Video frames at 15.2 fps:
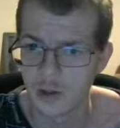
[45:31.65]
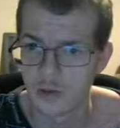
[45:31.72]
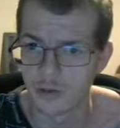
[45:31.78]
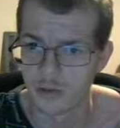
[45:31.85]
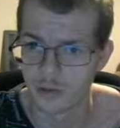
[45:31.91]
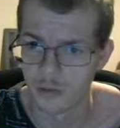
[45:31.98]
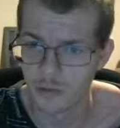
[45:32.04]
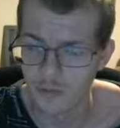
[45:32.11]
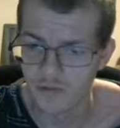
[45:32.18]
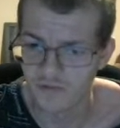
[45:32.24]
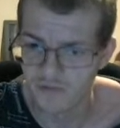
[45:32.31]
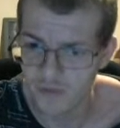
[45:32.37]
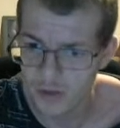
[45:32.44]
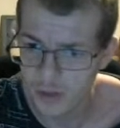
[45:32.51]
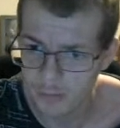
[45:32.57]
drew
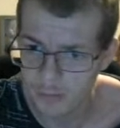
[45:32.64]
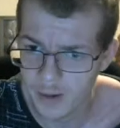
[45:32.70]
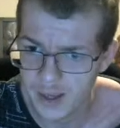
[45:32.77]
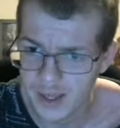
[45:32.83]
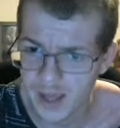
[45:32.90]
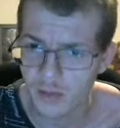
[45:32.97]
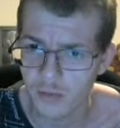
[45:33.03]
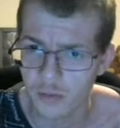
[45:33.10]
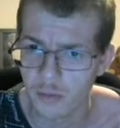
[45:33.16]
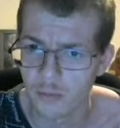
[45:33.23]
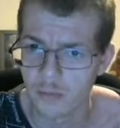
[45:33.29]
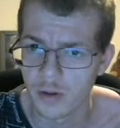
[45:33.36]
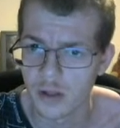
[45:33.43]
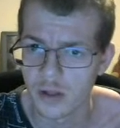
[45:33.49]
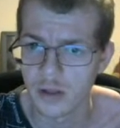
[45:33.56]
with Villarreal, who
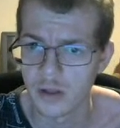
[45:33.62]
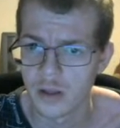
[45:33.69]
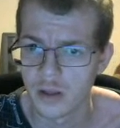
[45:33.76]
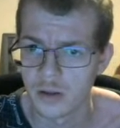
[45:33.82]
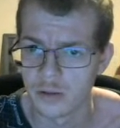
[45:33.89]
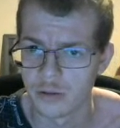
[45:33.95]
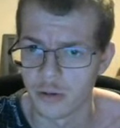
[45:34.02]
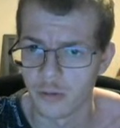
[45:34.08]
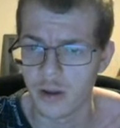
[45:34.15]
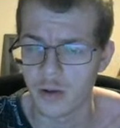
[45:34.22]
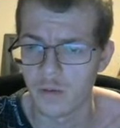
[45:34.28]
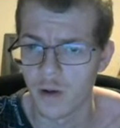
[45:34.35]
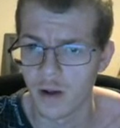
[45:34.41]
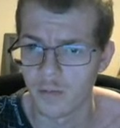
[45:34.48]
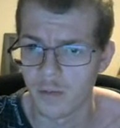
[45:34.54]
were doing
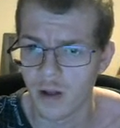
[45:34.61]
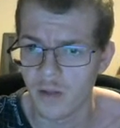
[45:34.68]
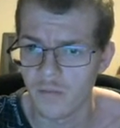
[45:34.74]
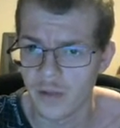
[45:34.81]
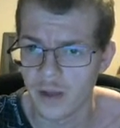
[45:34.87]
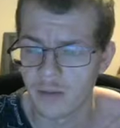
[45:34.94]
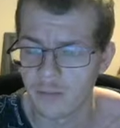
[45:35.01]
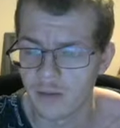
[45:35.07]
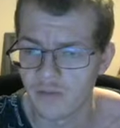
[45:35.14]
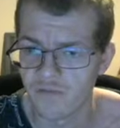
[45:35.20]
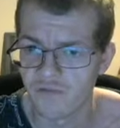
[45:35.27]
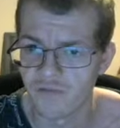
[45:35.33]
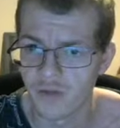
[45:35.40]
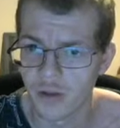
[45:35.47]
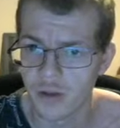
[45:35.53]
quite well there in
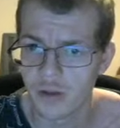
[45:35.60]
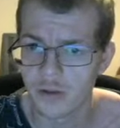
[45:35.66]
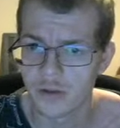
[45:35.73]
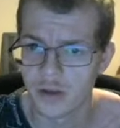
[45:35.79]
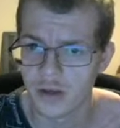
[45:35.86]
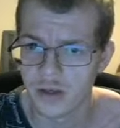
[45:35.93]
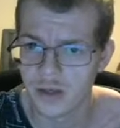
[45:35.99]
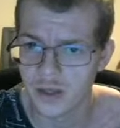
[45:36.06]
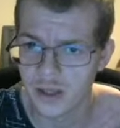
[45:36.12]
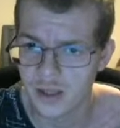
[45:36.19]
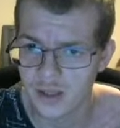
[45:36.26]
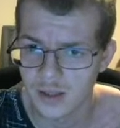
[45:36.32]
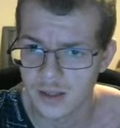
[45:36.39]
third. And